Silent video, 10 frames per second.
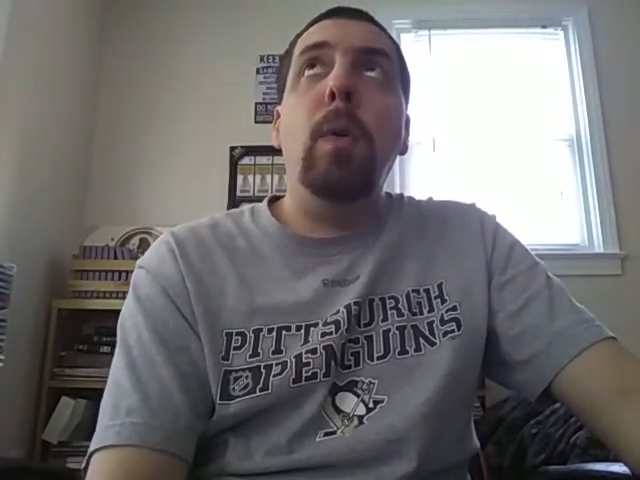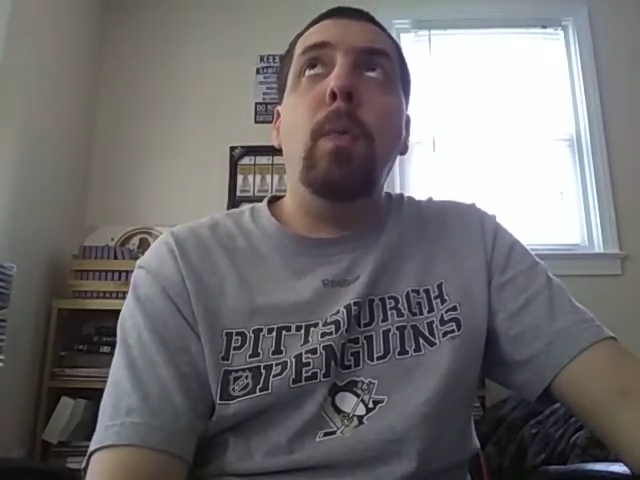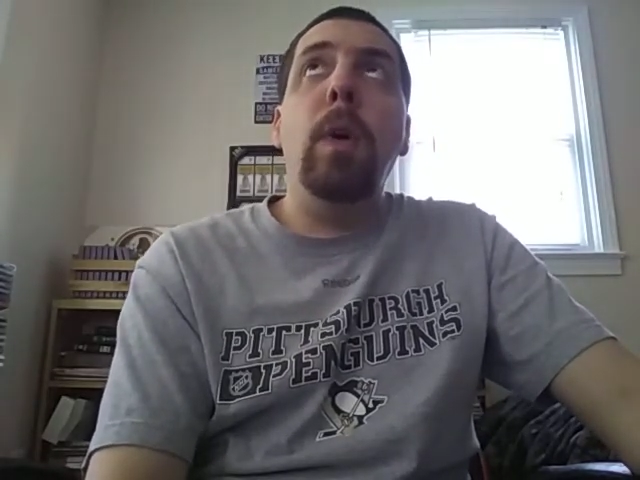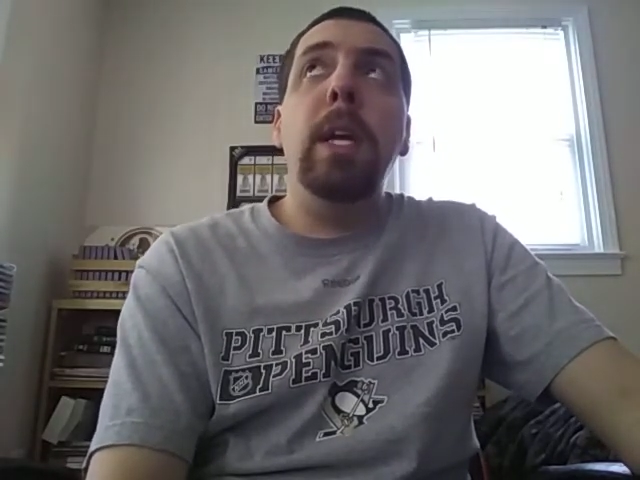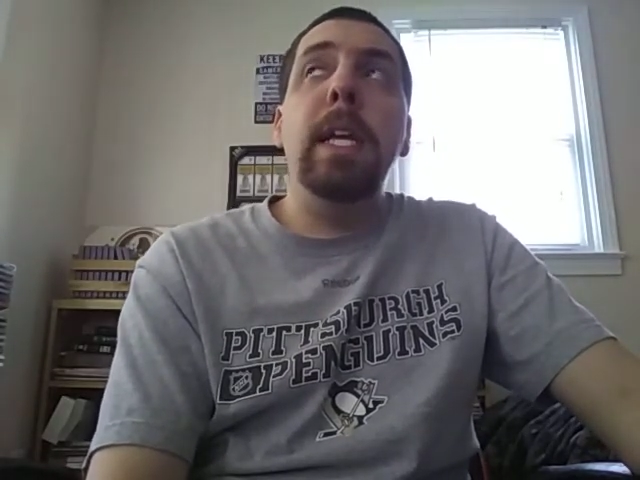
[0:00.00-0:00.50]

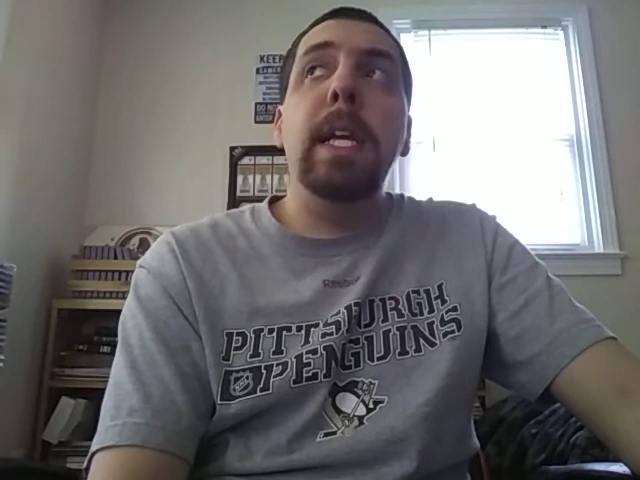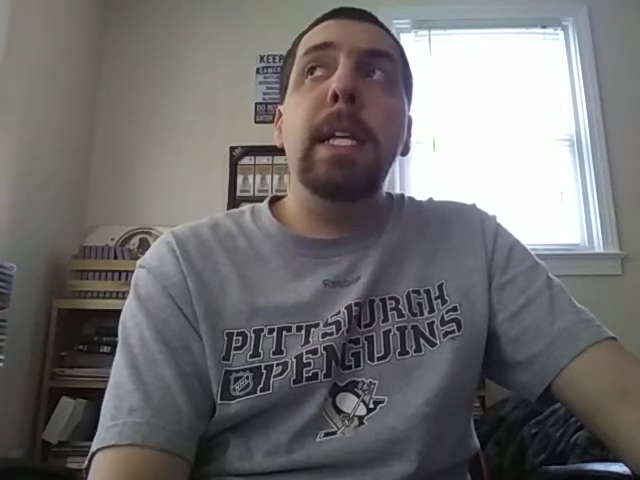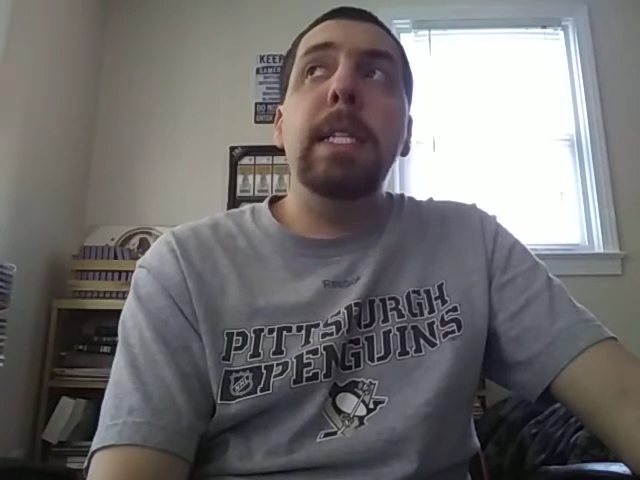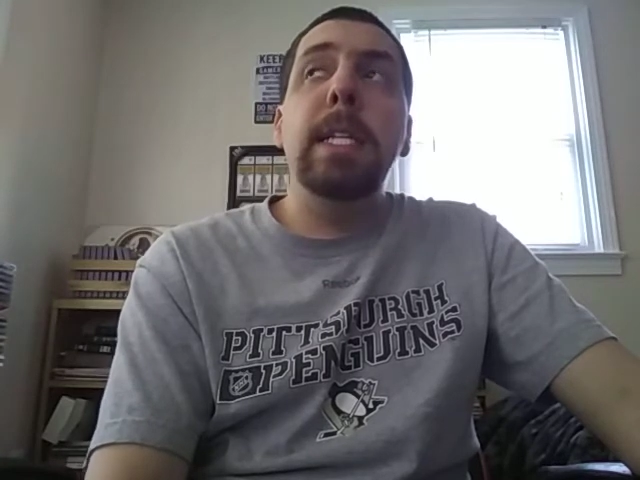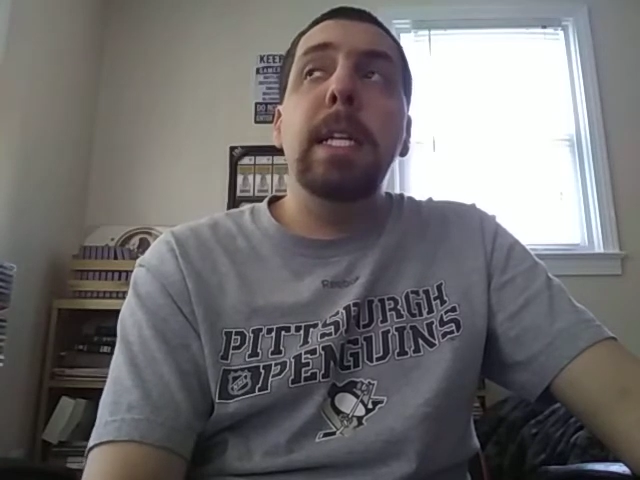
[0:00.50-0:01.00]
What it
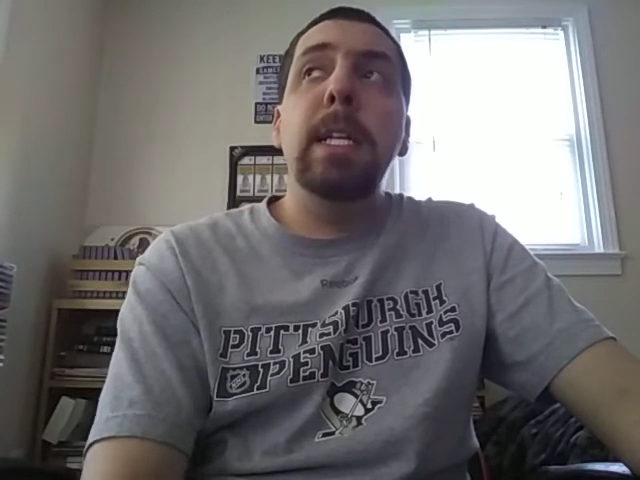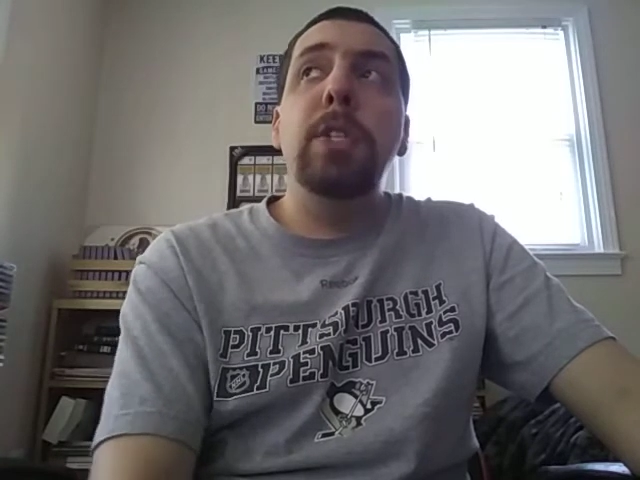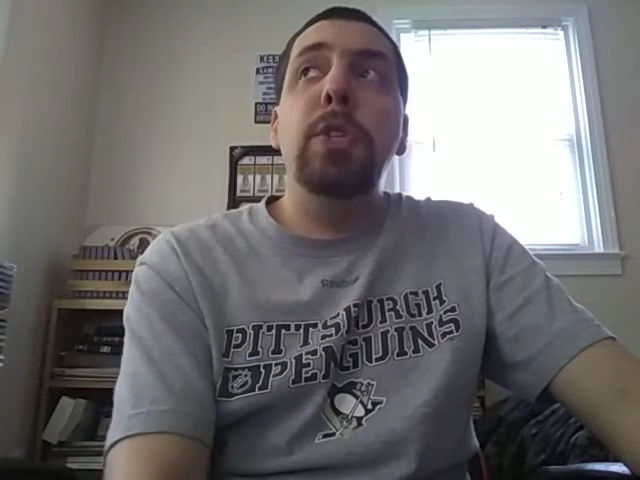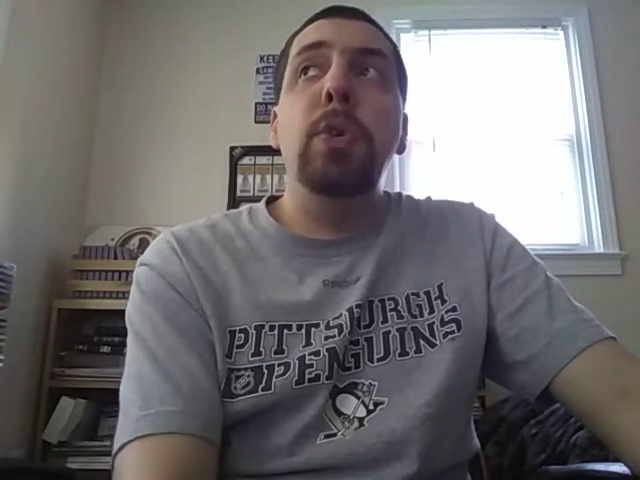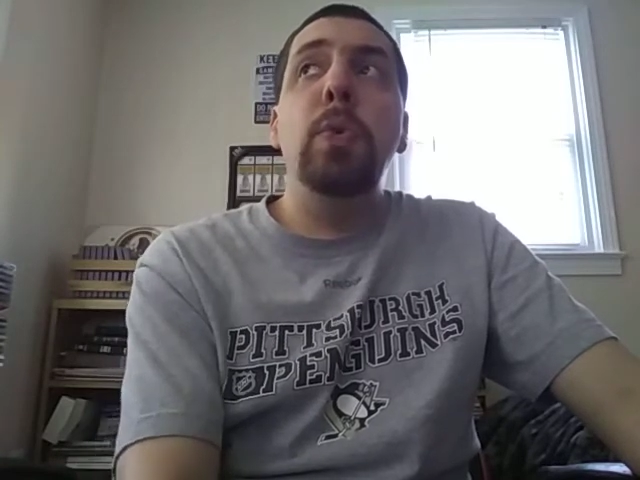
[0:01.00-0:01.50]

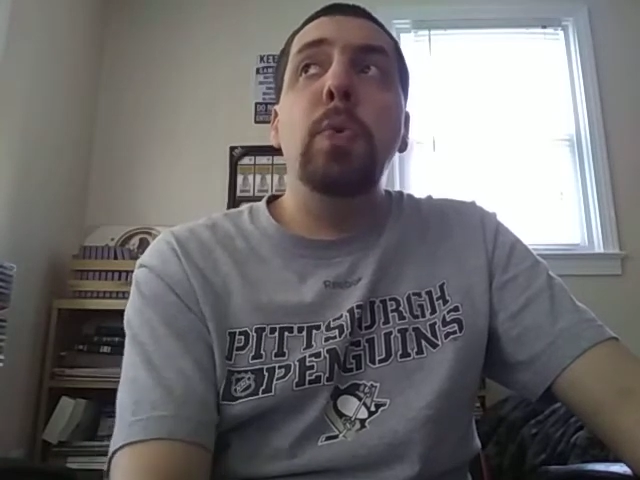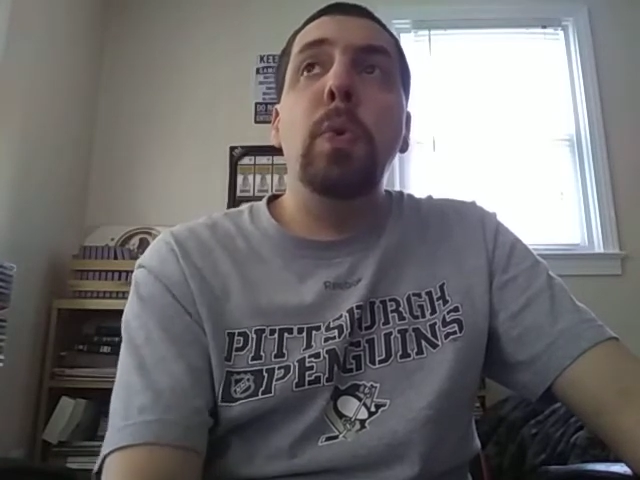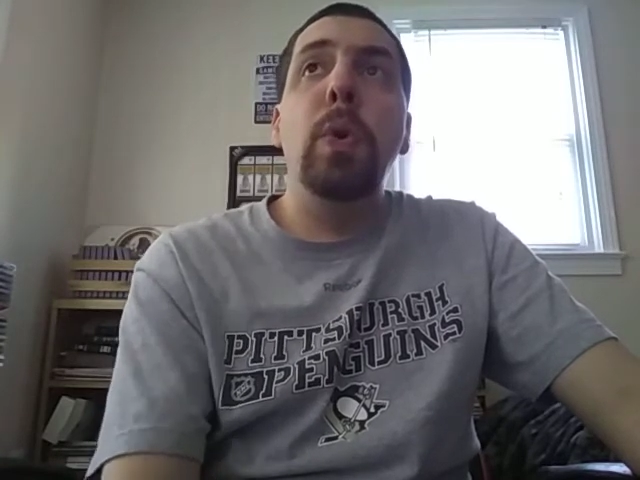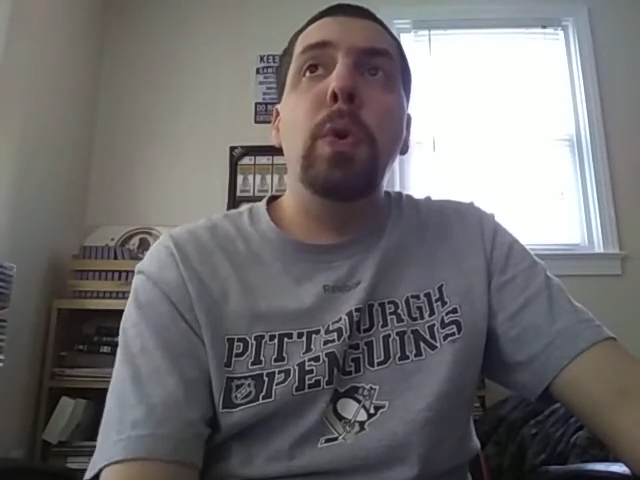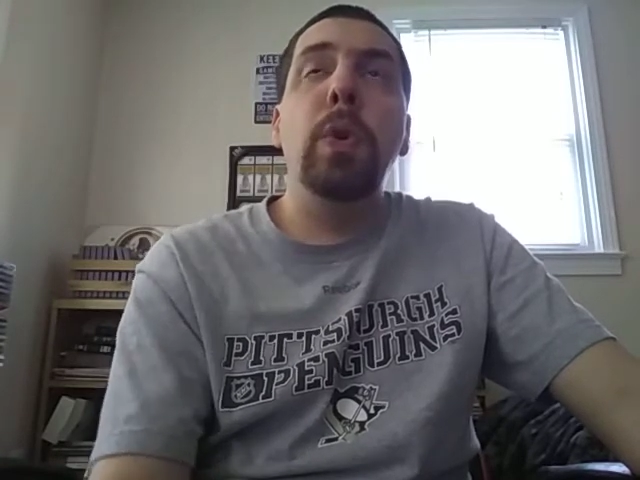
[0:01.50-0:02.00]
is
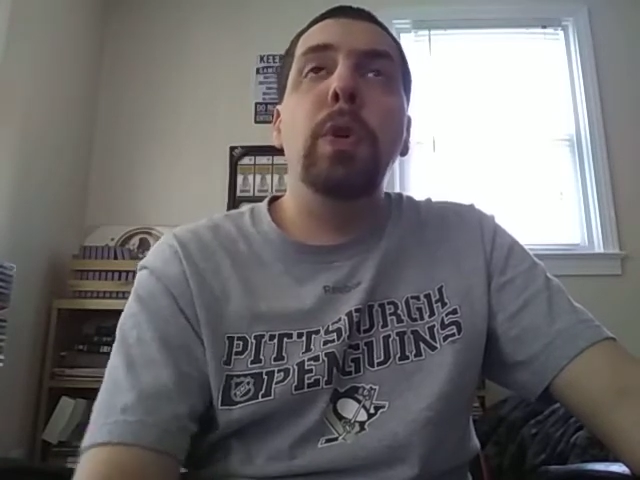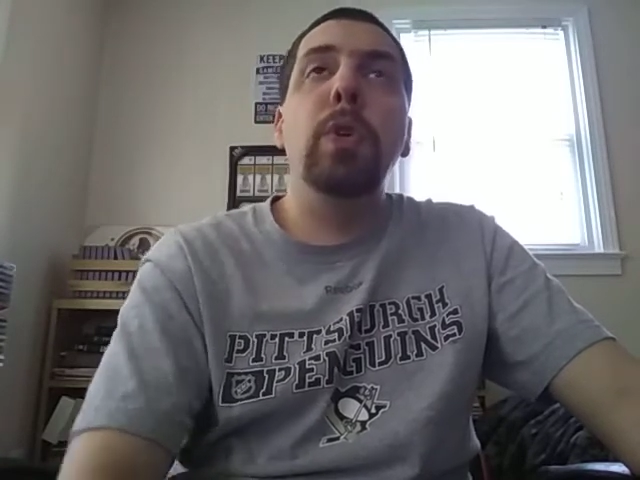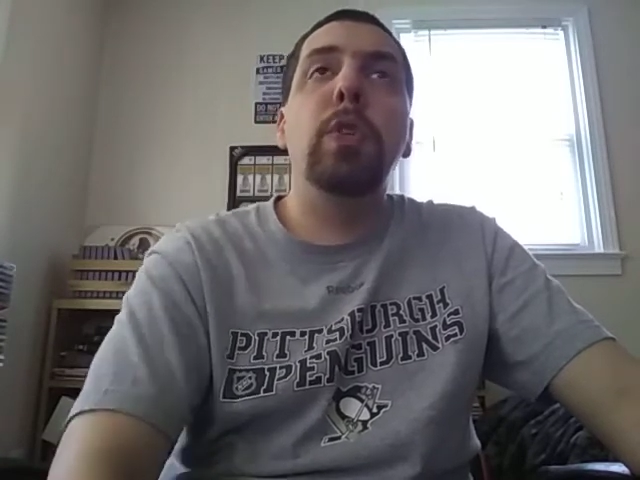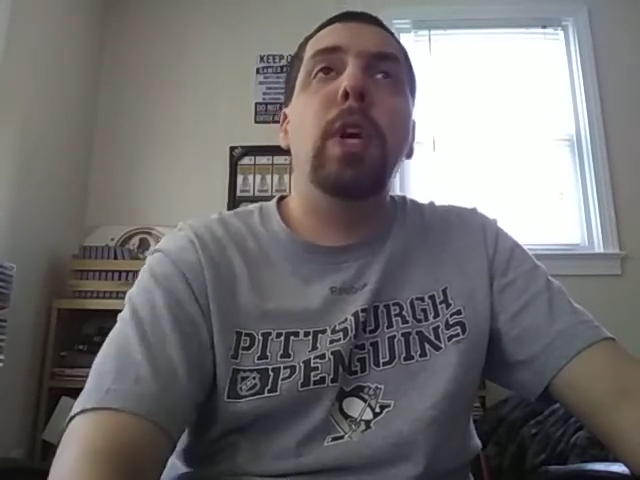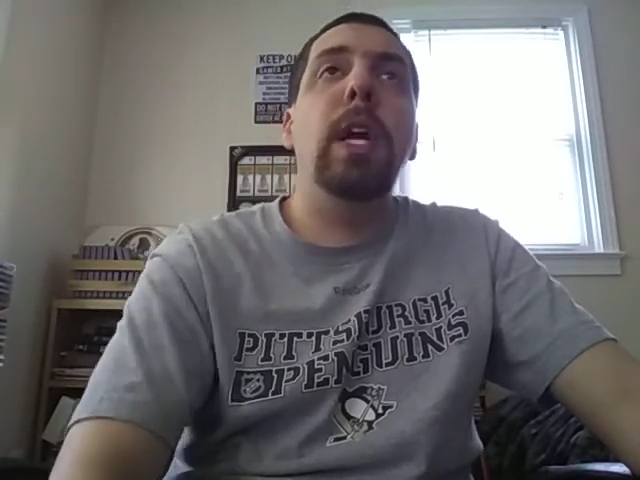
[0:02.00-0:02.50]

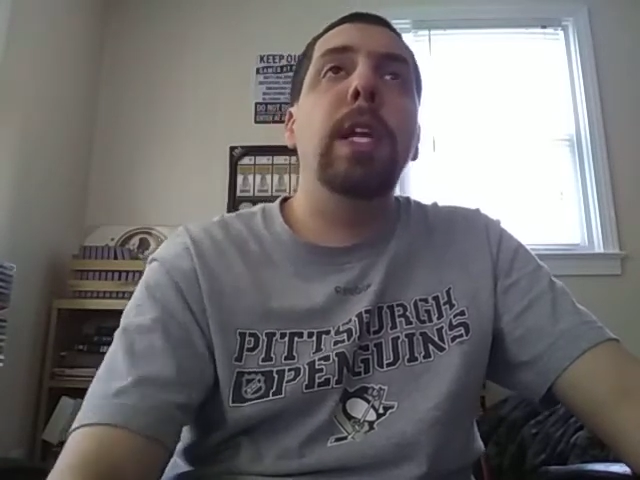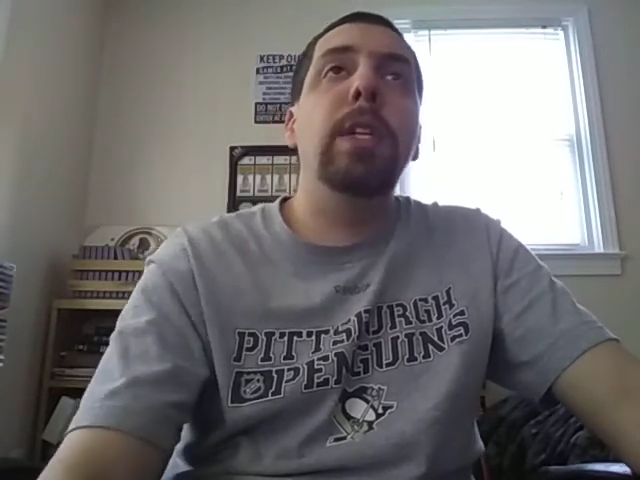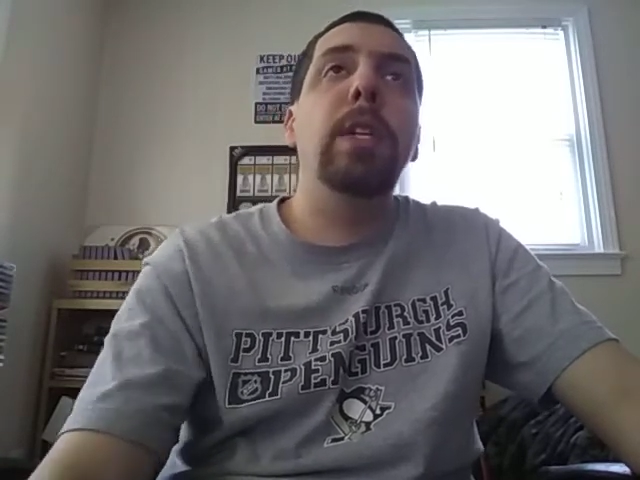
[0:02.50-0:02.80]
you're trying